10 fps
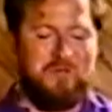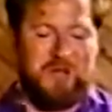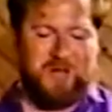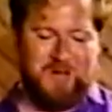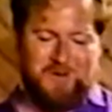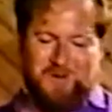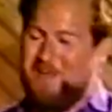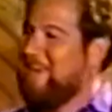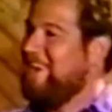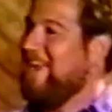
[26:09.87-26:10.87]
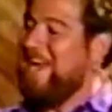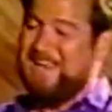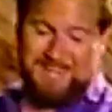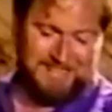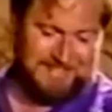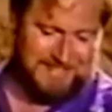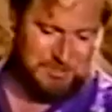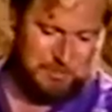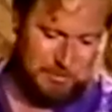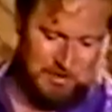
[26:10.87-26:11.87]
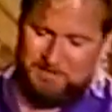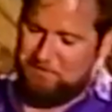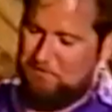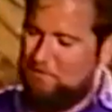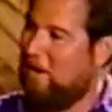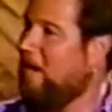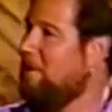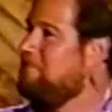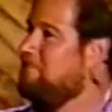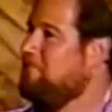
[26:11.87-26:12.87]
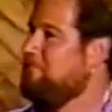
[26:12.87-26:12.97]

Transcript: Whoa, 96 points for Bob.